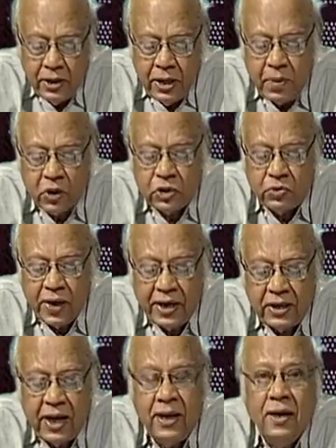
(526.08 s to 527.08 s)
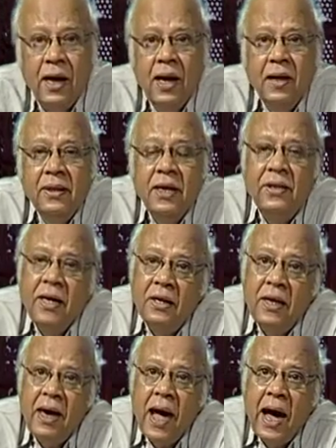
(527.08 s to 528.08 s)
demonstrated that
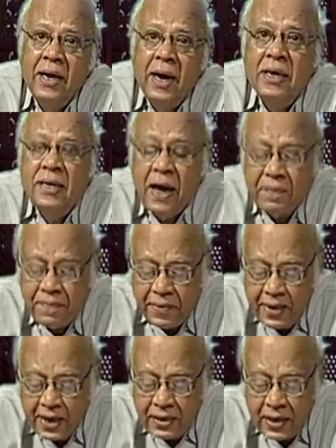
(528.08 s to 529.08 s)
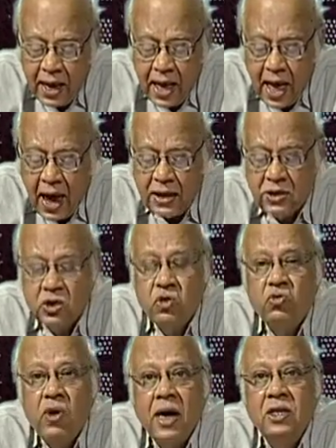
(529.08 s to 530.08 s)
Hitler had a definite and
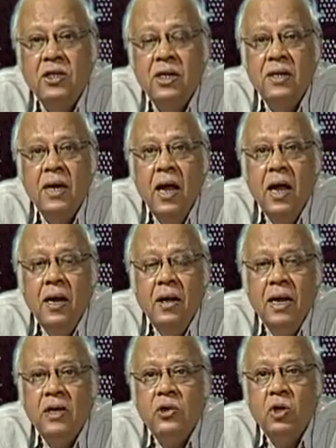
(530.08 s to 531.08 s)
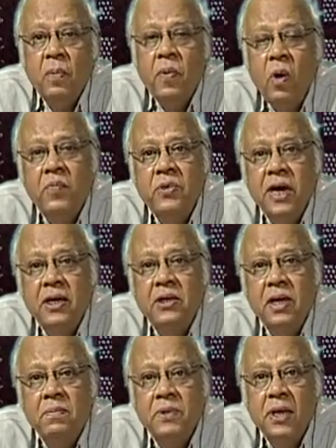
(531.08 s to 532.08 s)
structured list of
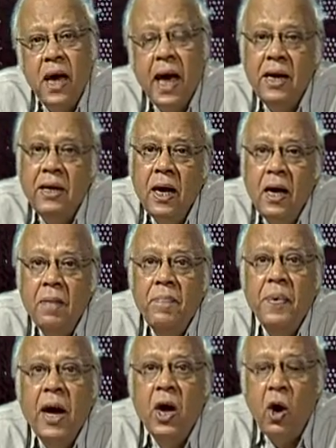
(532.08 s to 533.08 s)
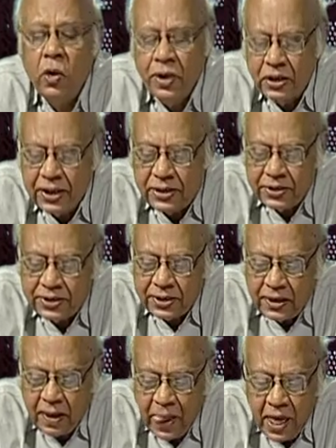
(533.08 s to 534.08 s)
objectives and priorities.
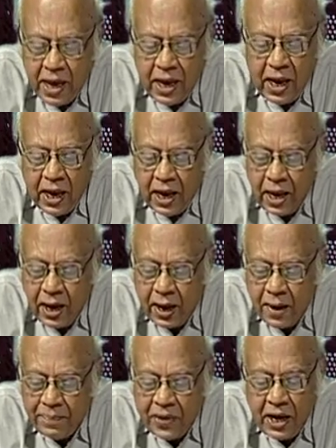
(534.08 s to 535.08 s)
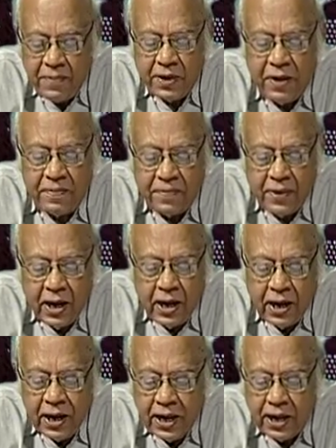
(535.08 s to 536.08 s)
Uh, even if
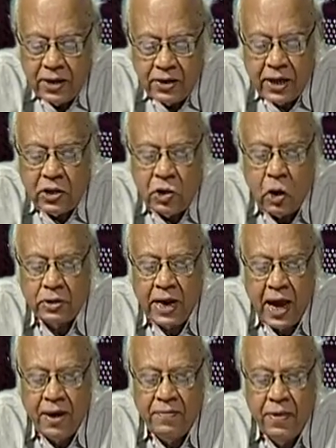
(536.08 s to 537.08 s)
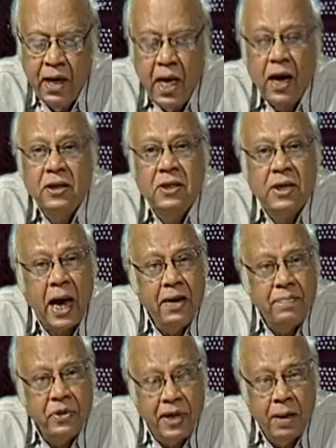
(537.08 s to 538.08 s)
he did not have a
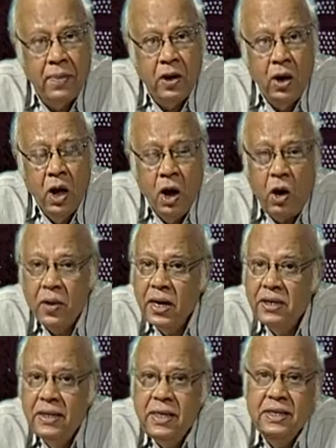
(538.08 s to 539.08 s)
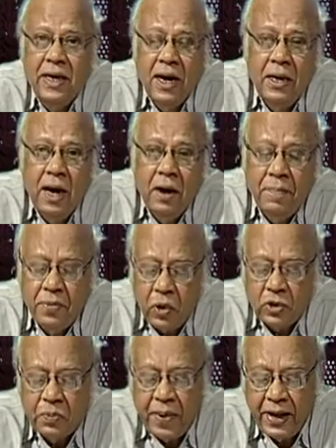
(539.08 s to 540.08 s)
timetable or a detailed
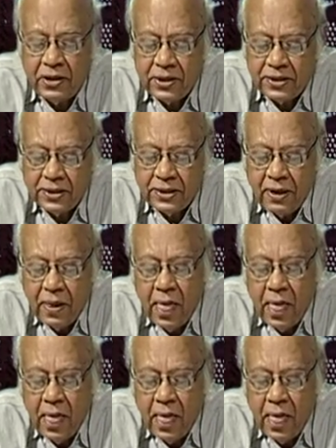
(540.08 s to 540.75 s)
prospectus.